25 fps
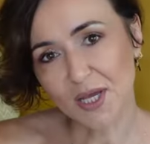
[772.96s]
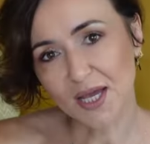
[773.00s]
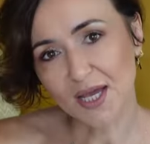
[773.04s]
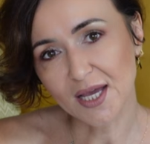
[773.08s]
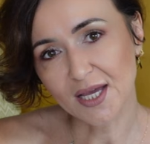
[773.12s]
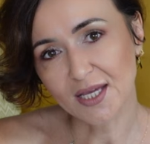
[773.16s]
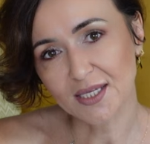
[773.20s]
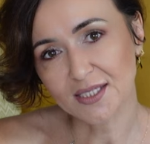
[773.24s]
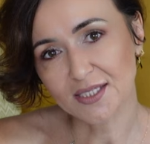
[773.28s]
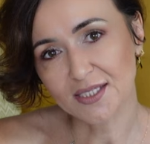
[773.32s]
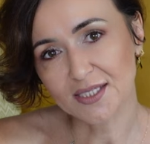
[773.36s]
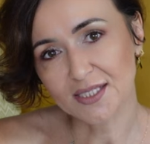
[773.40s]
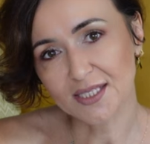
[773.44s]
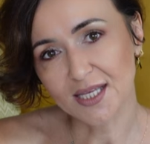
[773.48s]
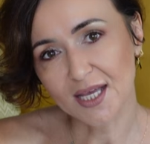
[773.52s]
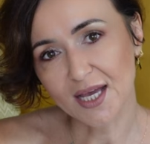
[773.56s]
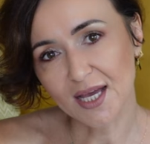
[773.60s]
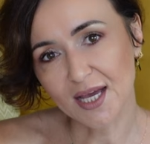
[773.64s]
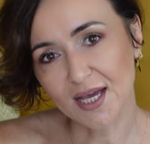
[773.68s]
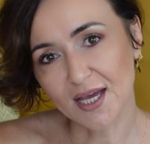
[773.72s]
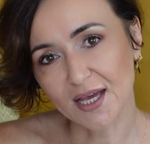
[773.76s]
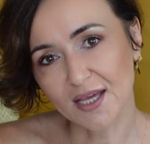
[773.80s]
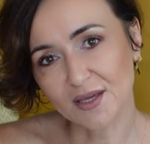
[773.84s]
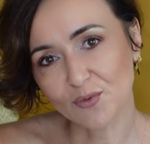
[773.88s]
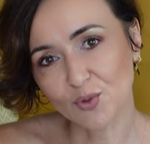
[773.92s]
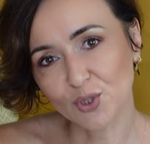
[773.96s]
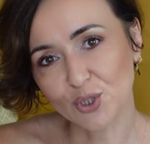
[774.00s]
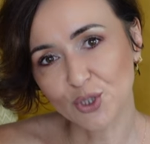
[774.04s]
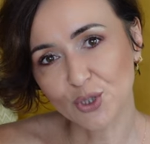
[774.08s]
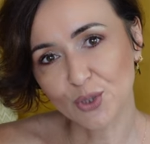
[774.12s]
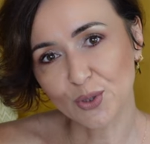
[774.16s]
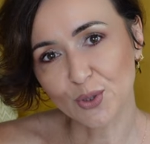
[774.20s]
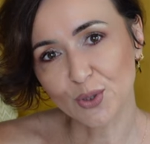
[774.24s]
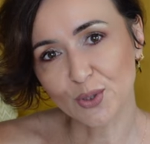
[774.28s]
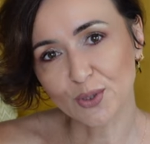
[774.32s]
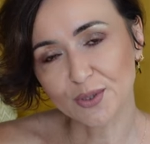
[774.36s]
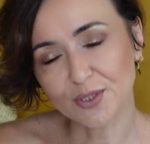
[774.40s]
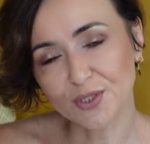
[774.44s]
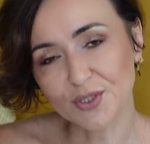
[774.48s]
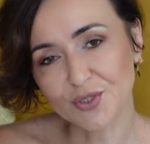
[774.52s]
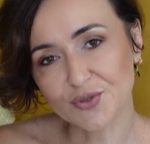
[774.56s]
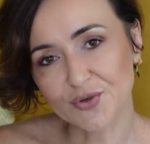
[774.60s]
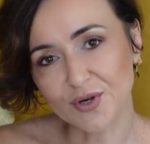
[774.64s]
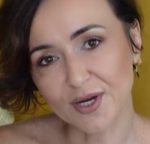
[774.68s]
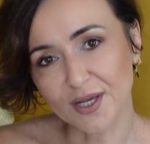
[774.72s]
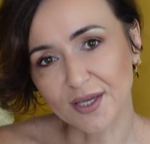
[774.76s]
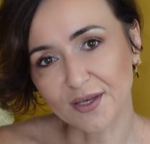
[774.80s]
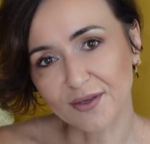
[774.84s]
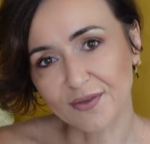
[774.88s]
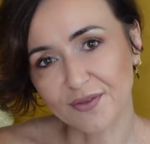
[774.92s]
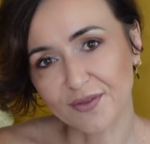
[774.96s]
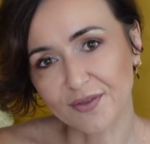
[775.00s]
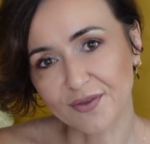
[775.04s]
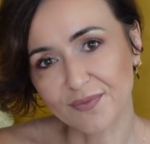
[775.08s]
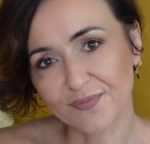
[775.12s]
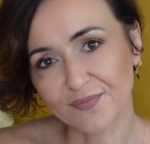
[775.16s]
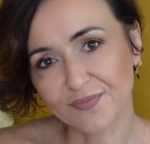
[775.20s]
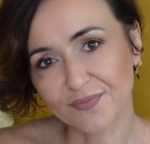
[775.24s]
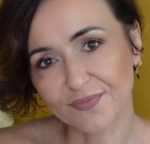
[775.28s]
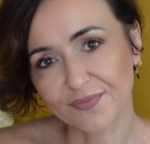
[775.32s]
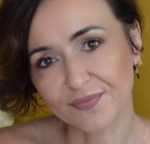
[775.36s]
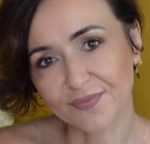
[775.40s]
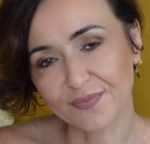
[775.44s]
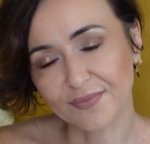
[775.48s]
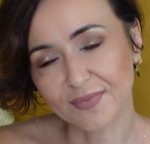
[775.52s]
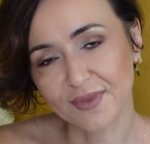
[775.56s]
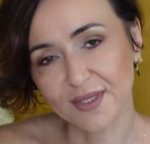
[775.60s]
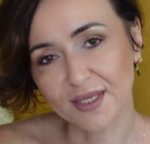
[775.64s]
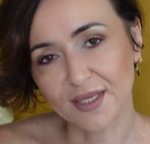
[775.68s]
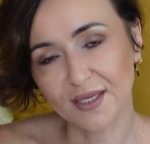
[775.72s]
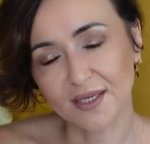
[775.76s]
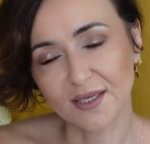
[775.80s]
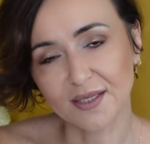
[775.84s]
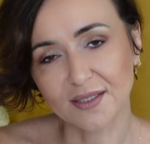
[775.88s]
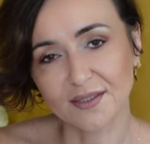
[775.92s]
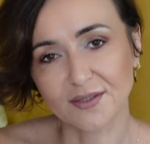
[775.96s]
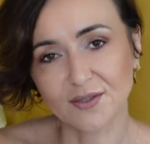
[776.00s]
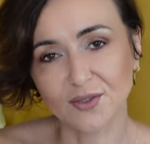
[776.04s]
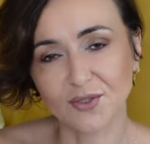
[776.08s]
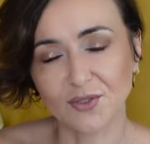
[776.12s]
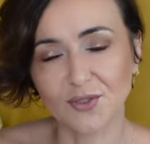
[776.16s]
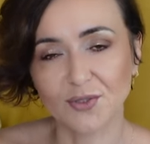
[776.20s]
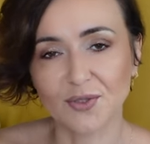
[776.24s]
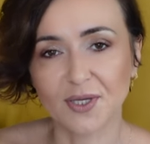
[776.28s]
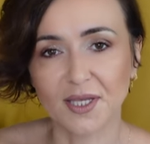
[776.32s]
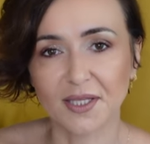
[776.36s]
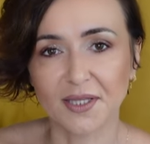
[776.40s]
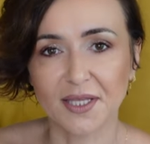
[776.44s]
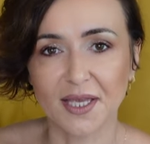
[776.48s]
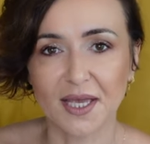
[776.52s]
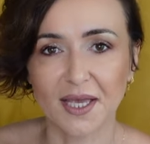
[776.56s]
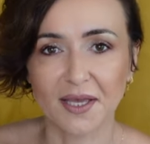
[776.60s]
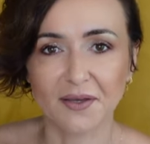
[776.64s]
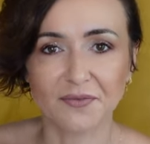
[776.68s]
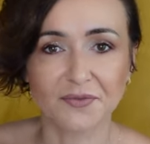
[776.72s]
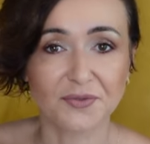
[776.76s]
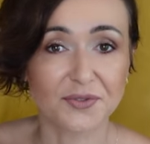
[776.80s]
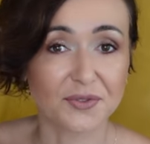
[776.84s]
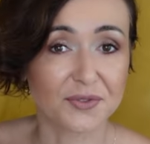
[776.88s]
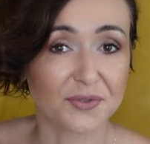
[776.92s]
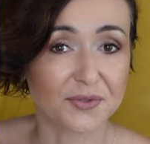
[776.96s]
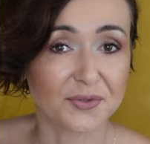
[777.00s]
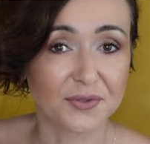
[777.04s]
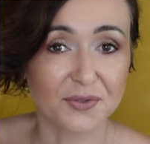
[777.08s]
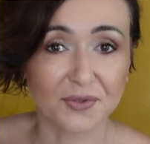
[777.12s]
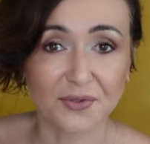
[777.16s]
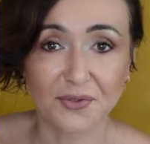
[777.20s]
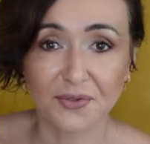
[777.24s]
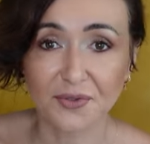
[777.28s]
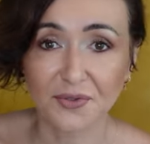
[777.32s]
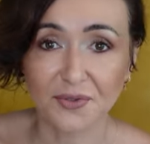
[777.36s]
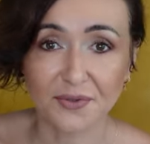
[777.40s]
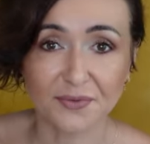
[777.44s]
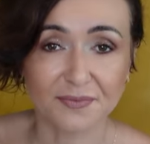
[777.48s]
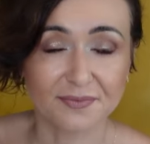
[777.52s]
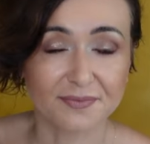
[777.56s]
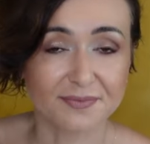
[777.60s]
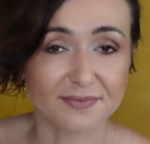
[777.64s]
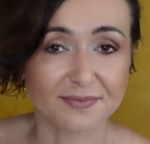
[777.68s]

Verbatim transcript: guys, I wish you all the strength that you can have to do